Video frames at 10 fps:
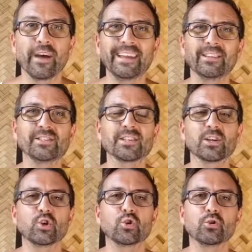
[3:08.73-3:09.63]
The island's a
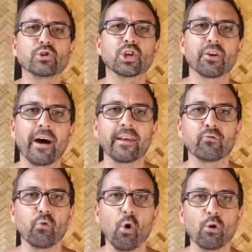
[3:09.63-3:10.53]
huge
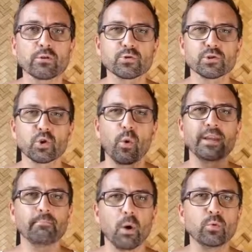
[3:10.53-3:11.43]
granite rock, so it's
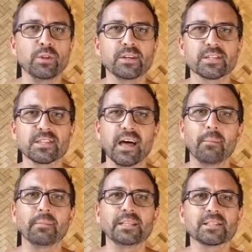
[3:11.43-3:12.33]
quite mountainous, and
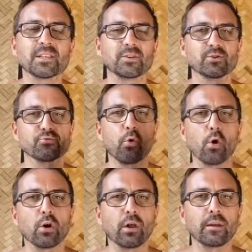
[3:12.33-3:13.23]
that means that there's
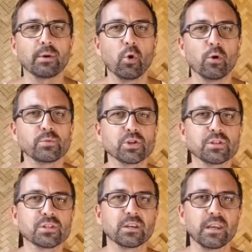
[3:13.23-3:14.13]
rock climbing
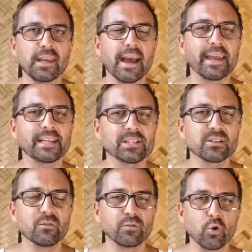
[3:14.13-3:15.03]
options and great hikes
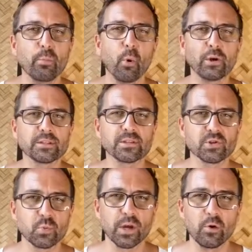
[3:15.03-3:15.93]
to viewpoints
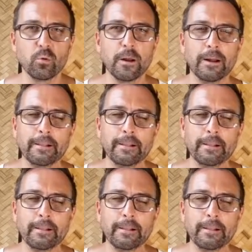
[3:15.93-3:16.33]
as well.